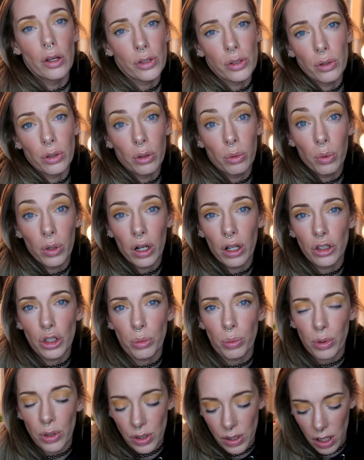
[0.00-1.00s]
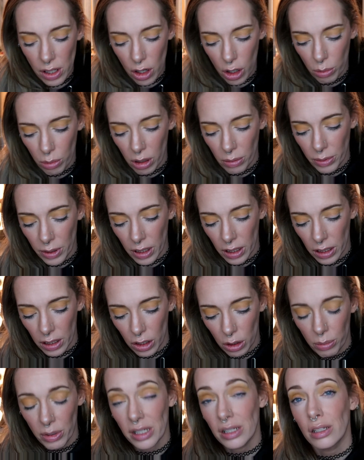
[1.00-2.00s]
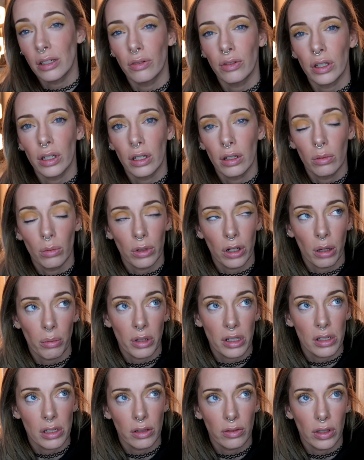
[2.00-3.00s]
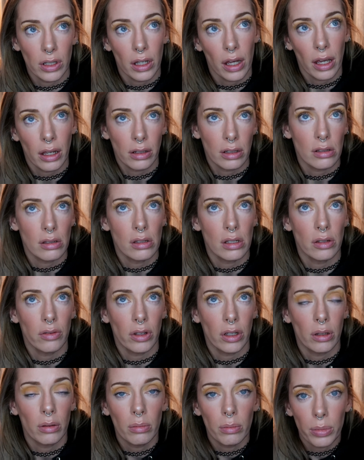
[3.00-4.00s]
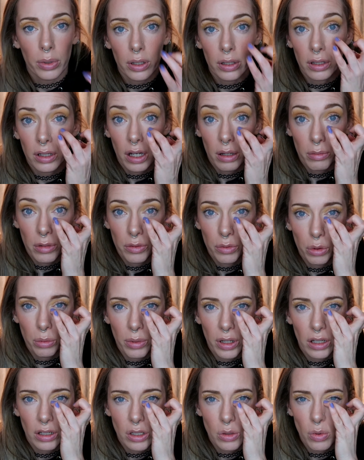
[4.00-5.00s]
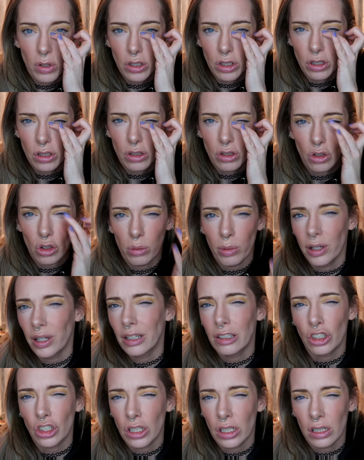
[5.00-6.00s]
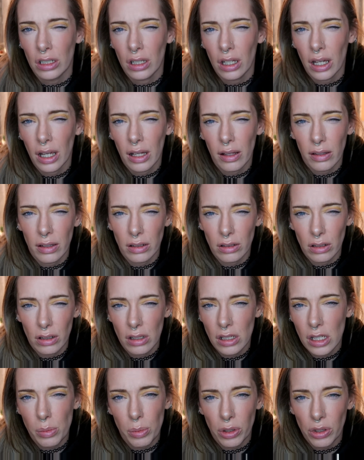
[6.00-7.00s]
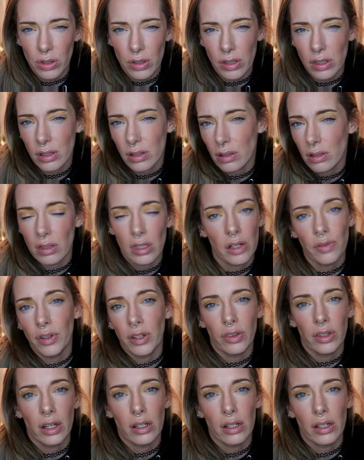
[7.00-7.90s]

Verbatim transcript: Also, you 100% are probably gonna hear my TV. Well, not my TV, Auntie's TV. But yeah, my roommate is watching a show about ancient alien conspiracies and stuff like